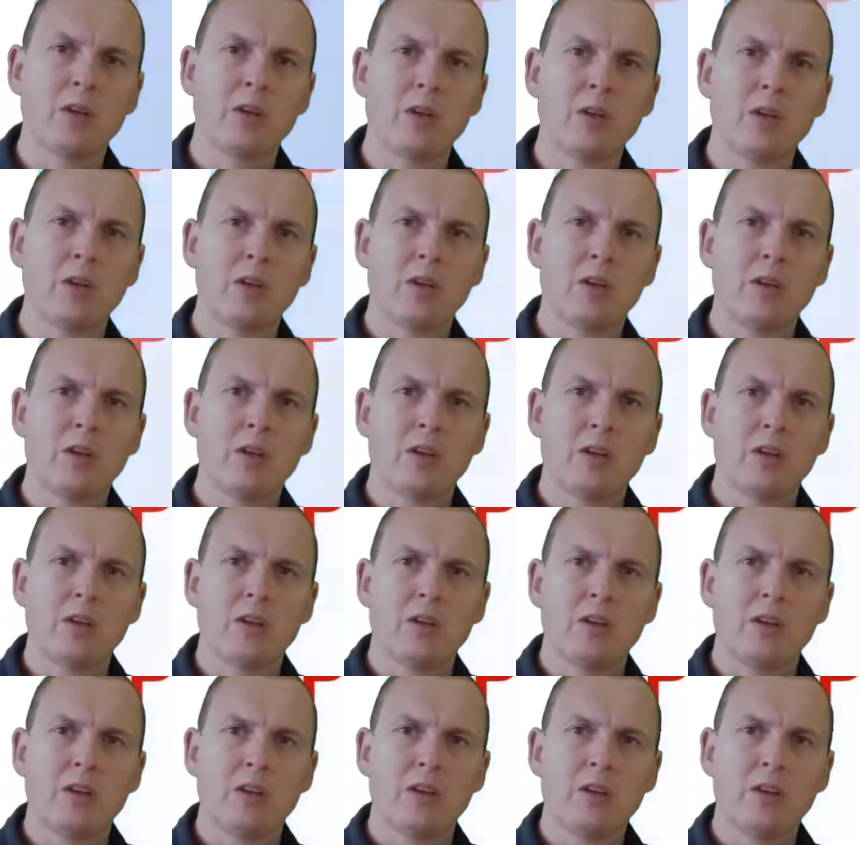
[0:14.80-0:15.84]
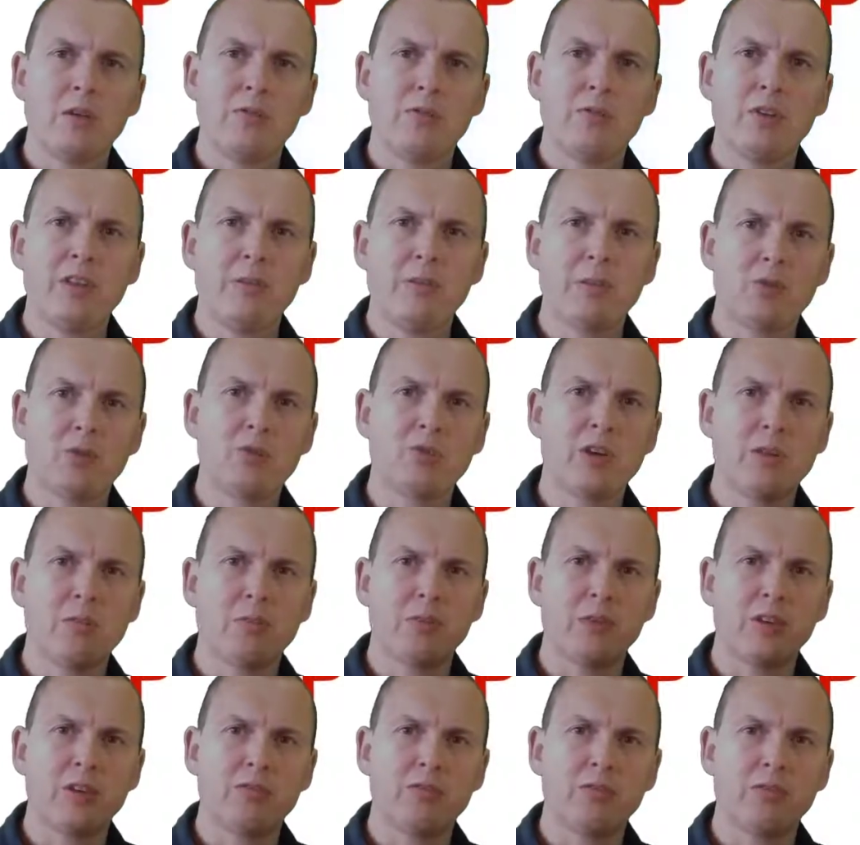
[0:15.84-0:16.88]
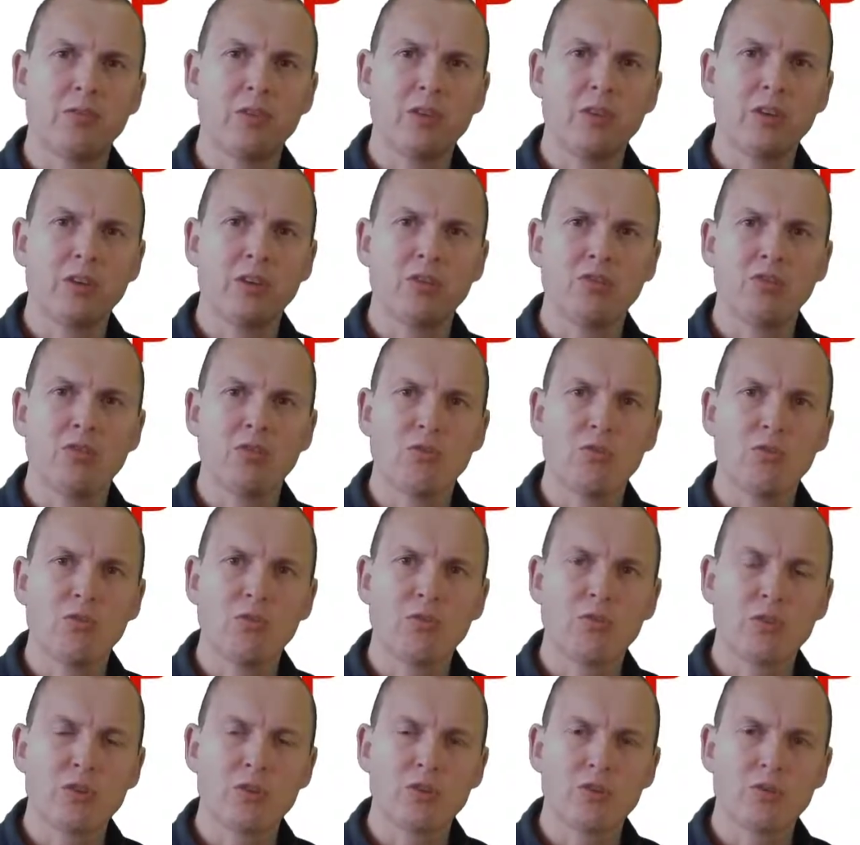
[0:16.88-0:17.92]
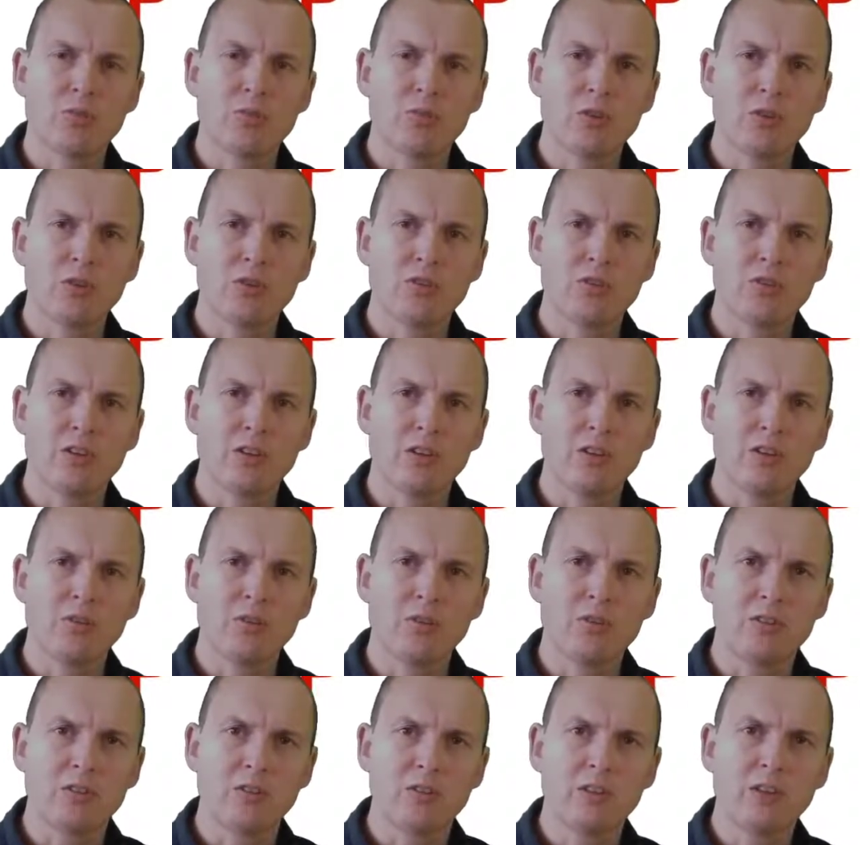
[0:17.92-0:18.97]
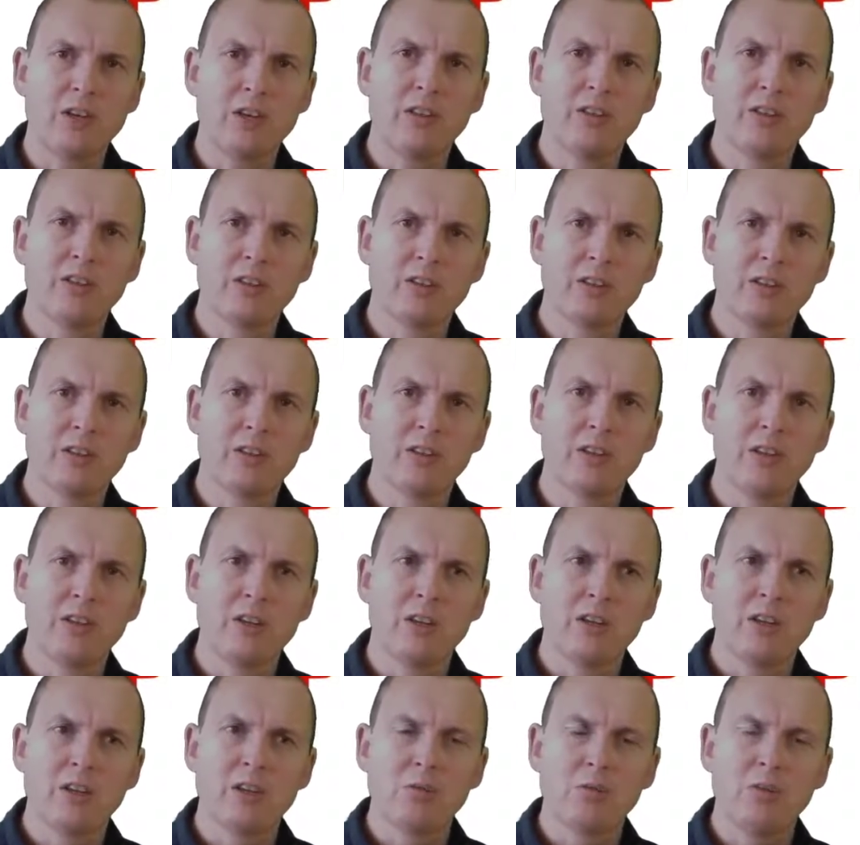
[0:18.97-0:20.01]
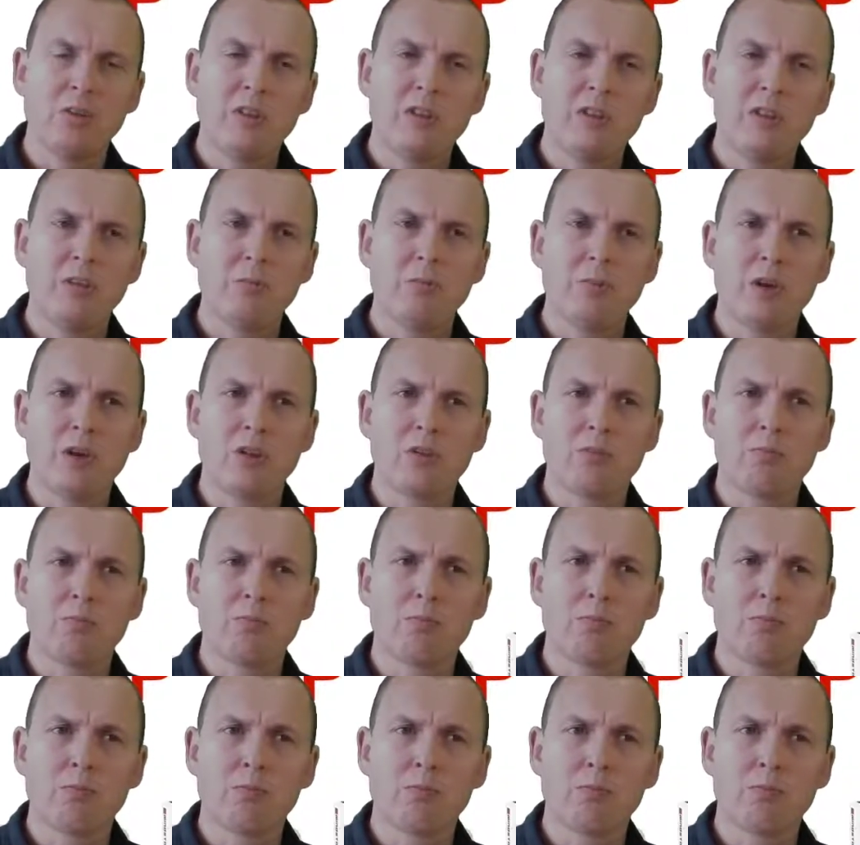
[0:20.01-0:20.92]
Now, if we think about programmable and photonics, the two first words in our title, we think about